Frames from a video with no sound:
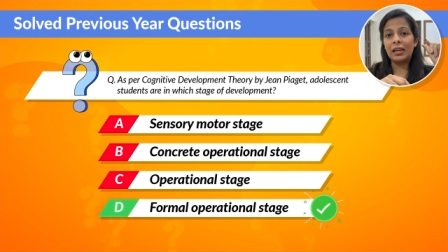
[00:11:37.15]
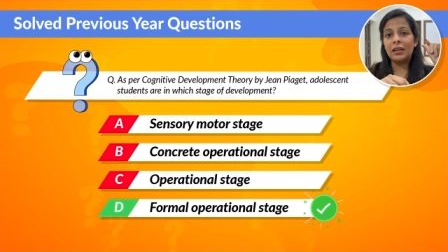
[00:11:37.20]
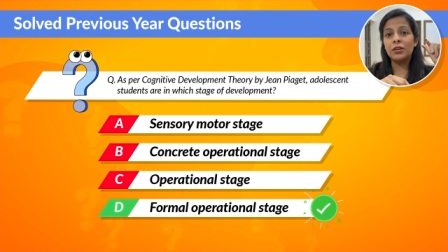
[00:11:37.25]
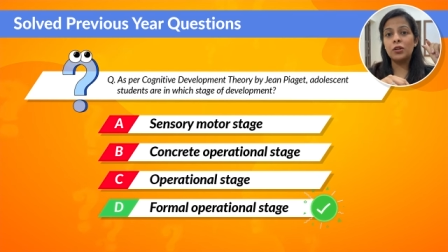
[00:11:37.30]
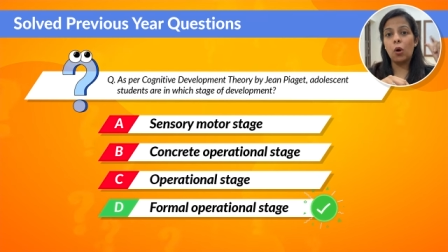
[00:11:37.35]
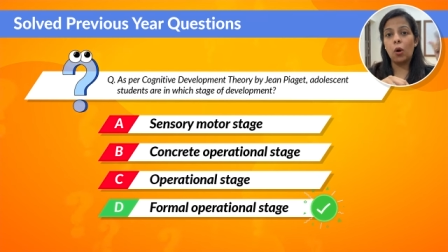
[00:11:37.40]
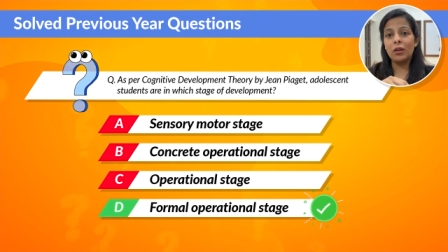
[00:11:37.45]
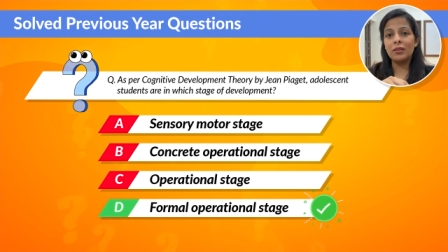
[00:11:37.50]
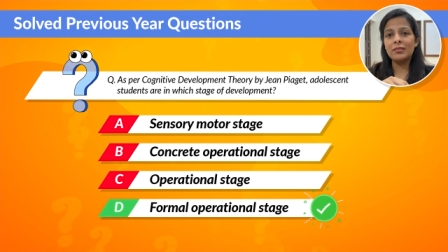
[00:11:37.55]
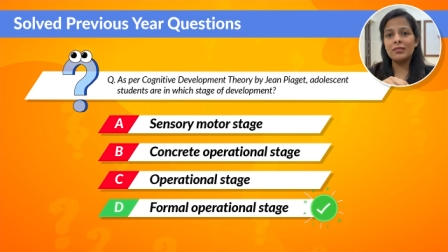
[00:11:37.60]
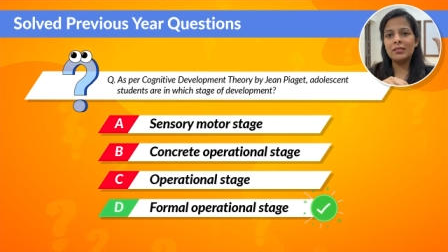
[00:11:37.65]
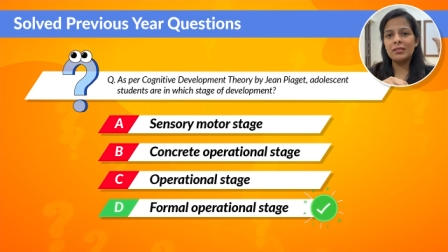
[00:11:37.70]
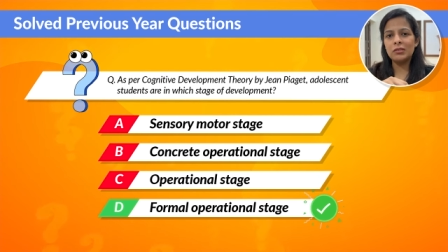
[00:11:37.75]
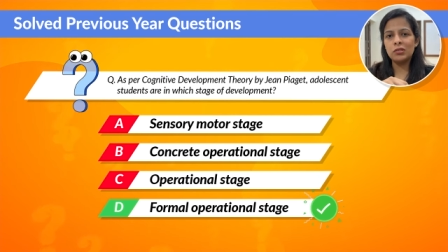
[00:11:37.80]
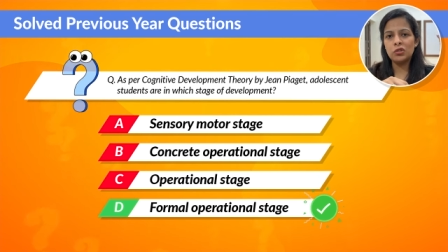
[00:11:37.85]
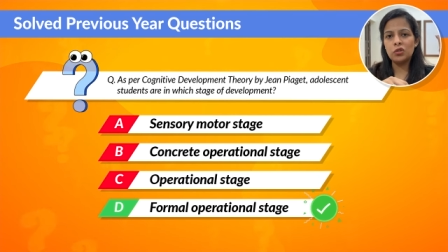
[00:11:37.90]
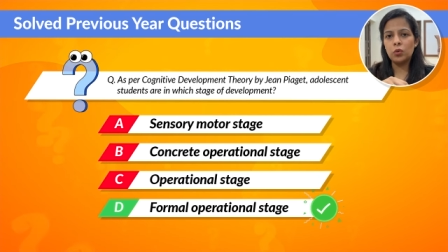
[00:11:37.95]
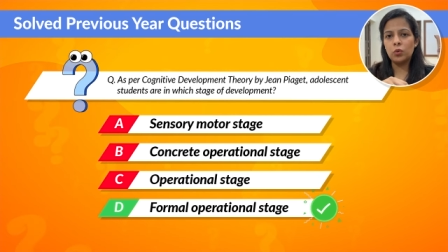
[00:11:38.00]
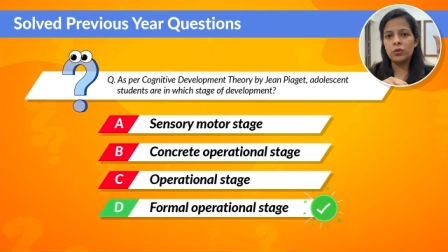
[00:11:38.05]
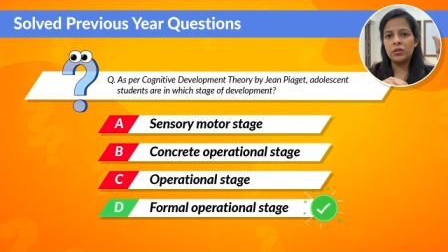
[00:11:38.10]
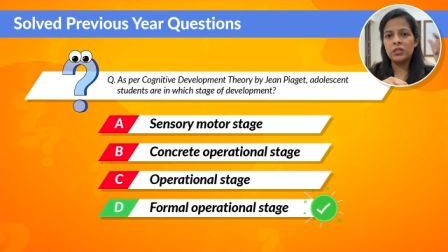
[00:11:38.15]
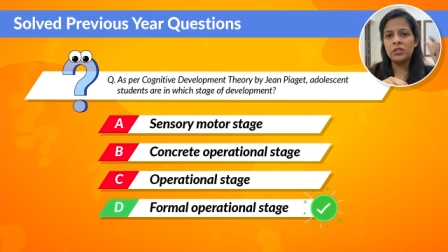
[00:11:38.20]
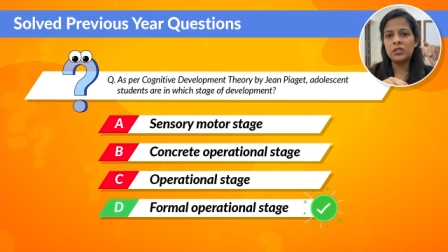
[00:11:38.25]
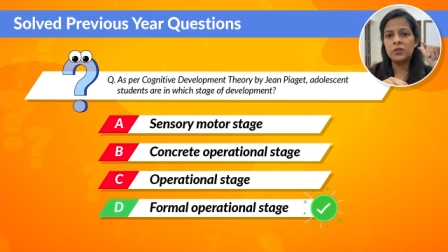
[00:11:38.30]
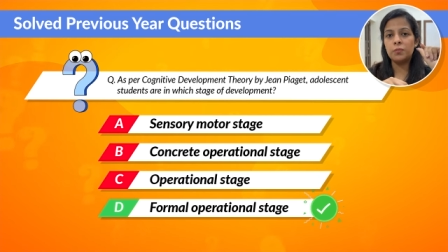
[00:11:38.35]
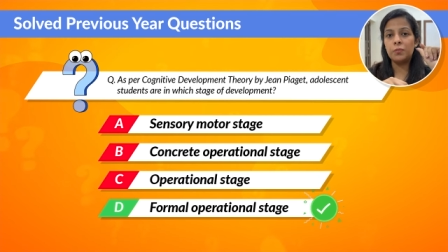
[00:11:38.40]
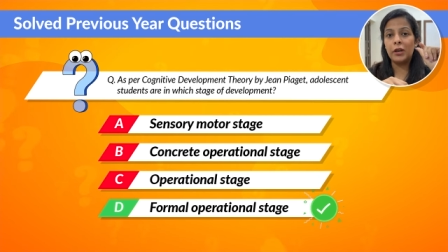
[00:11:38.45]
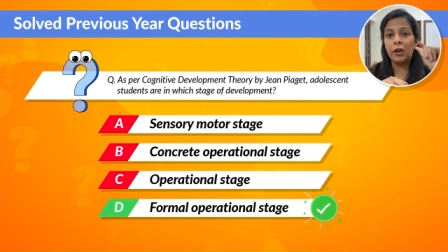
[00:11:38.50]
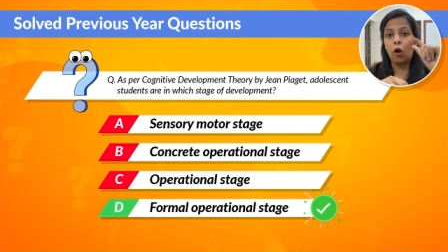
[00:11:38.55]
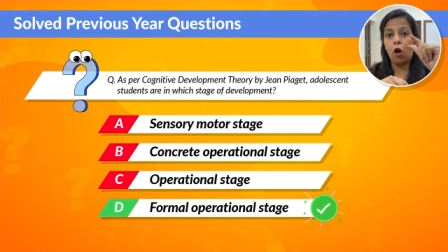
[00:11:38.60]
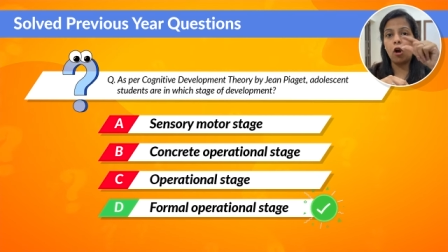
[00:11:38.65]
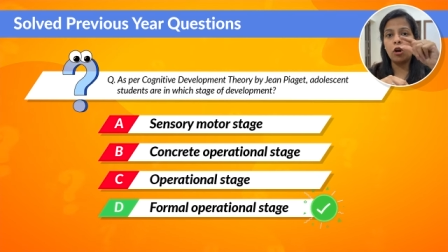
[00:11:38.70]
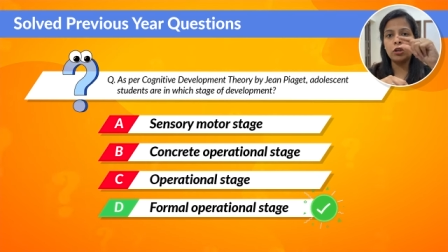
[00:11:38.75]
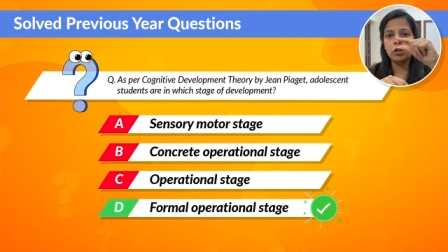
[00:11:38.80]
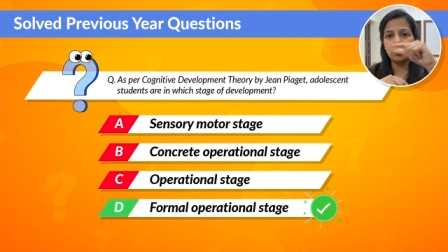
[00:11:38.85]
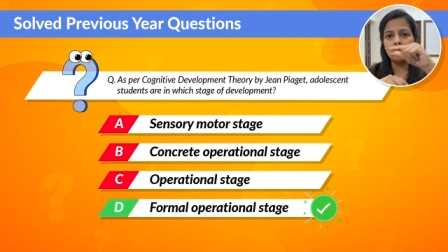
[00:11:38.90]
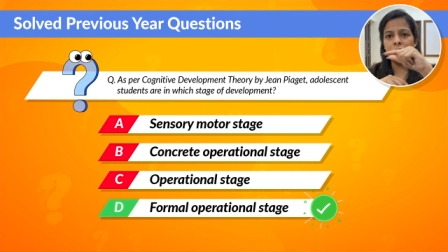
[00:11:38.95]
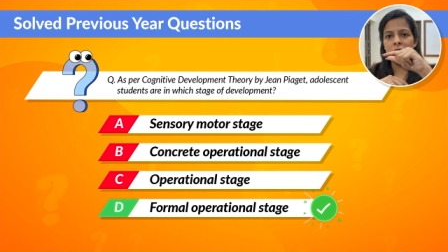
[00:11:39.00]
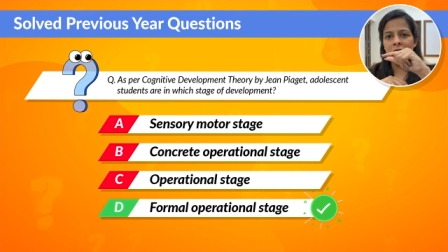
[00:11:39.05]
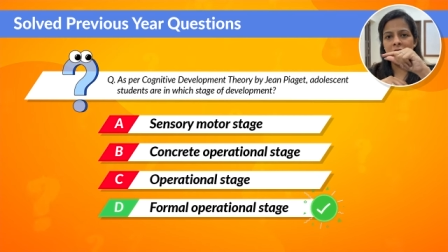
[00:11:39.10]
adolescent students
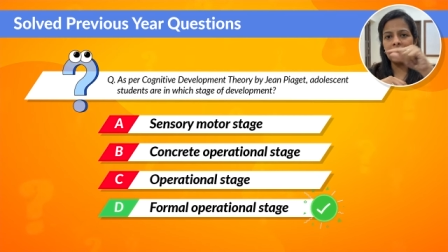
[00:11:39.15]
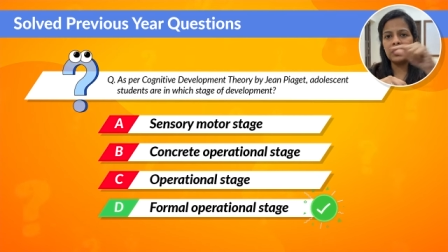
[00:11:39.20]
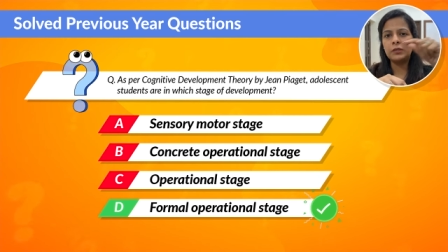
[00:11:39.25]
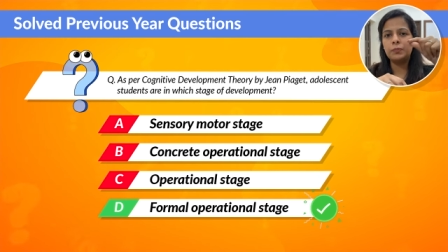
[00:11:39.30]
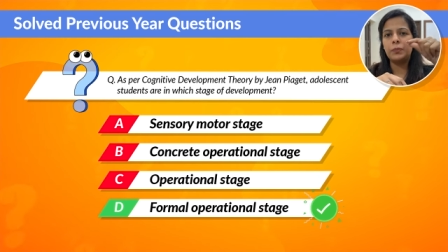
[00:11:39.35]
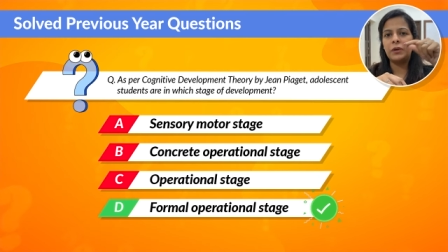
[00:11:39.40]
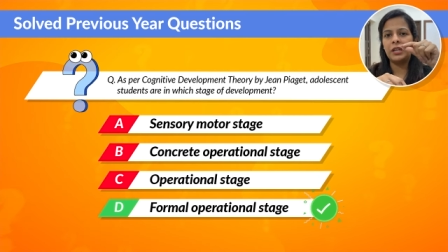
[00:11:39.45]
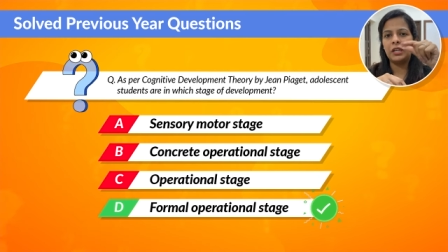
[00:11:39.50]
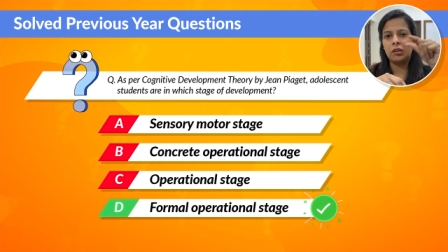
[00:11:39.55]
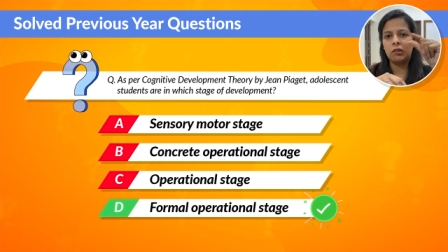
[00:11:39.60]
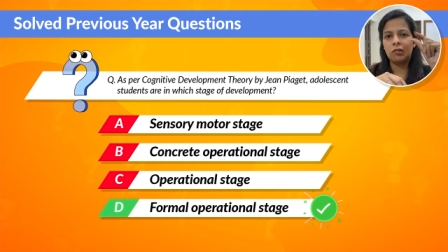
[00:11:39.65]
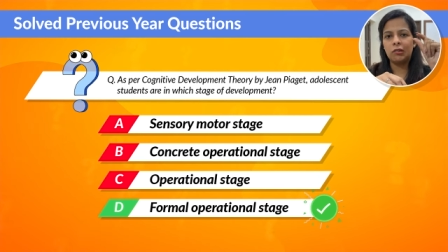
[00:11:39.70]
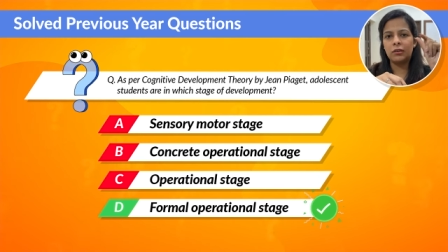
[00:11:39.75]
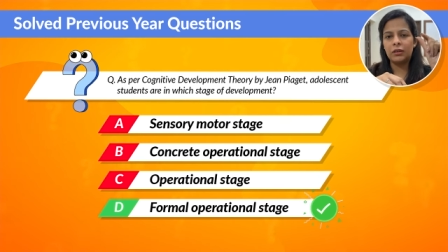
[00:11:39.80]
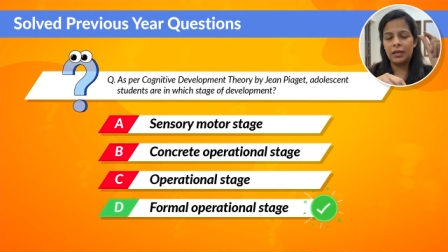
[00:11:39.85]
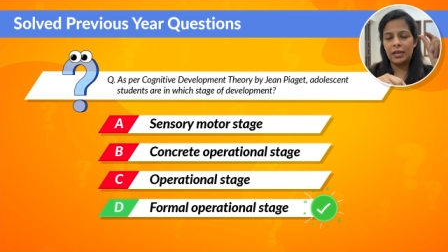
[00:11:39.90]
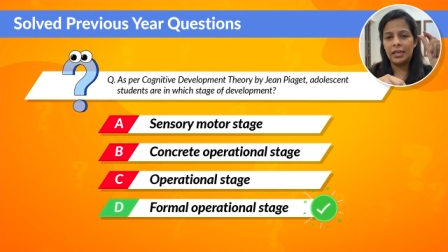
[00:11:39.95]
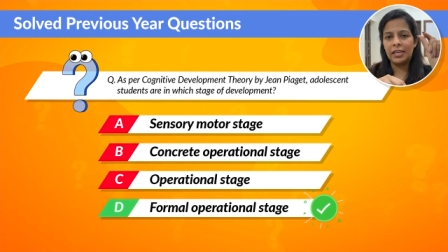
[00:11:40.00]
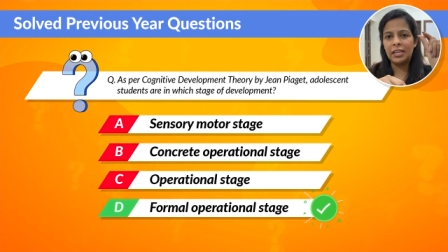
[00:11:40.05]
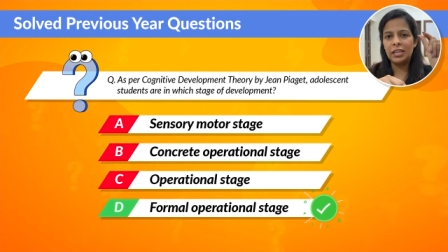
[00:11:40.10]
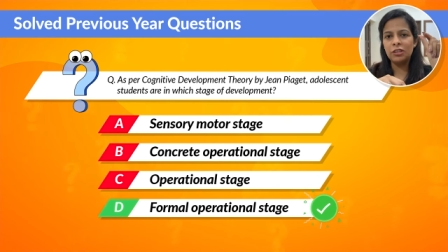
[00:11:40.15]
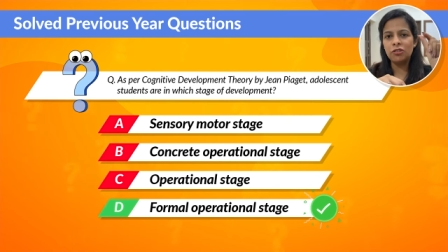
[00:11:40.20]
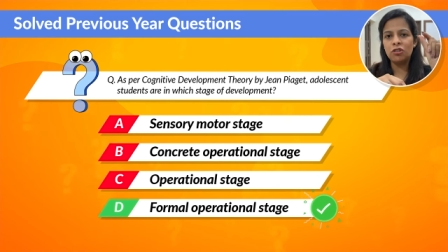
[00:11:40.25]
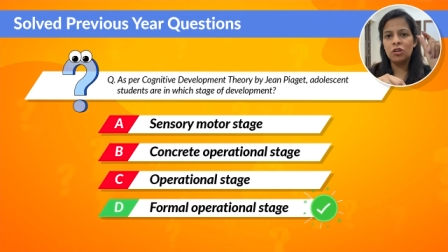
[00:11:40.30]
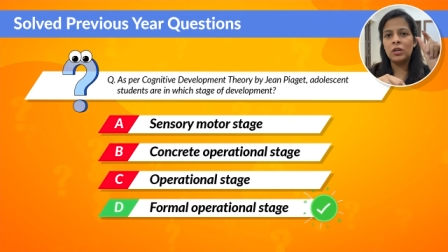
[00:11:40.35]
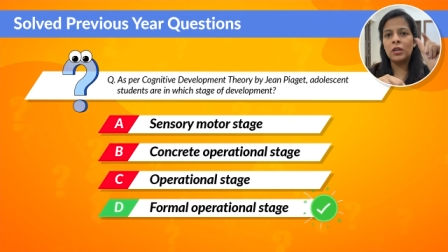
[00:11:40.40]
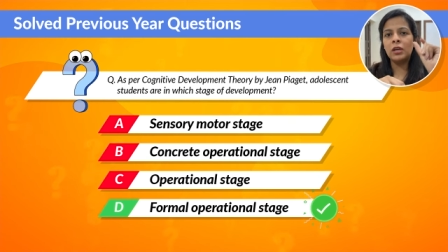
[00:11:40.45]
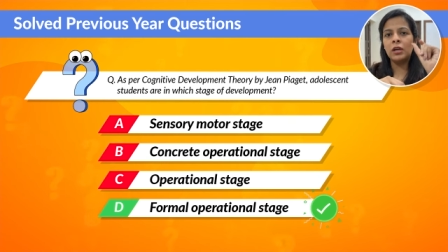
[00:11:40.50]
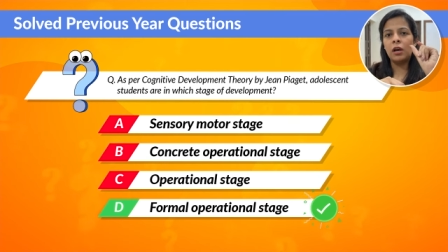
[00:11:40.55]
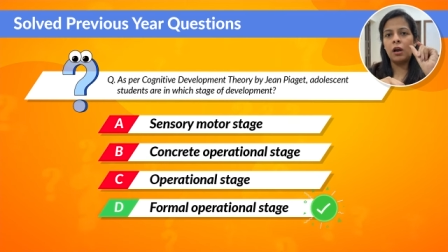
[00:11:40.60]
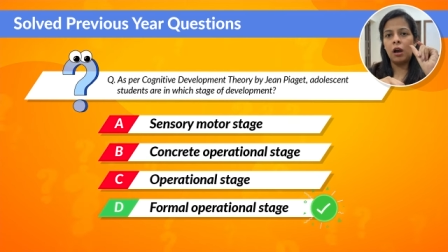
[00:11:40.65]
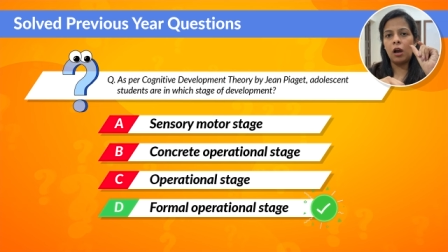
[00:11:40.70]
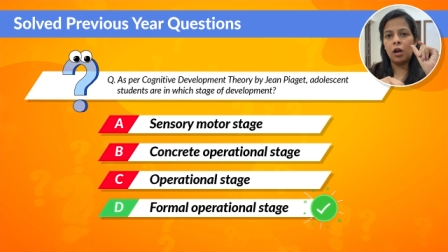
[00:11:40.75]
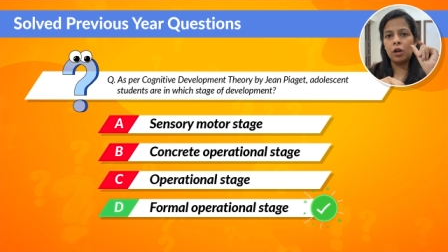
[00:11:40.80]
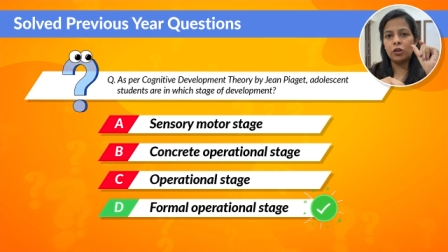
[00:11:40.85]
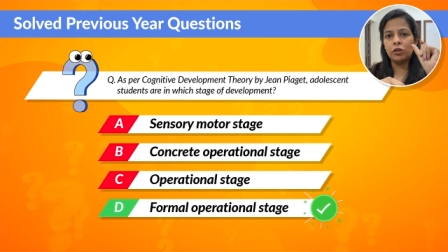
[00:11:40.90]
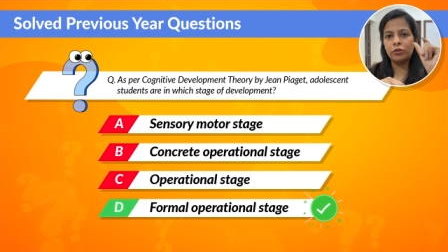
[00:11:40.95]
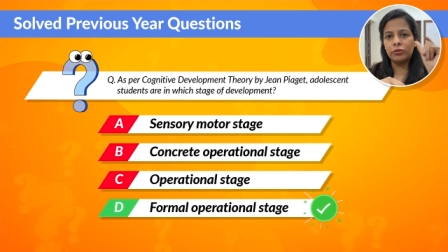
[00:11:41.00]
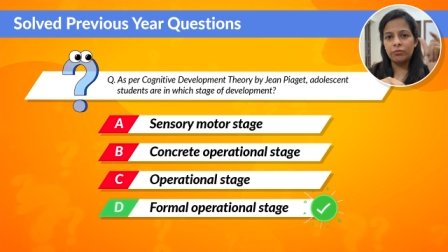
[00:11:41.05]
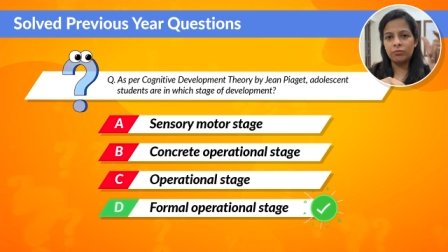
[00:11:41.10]
belong to this particular age uh,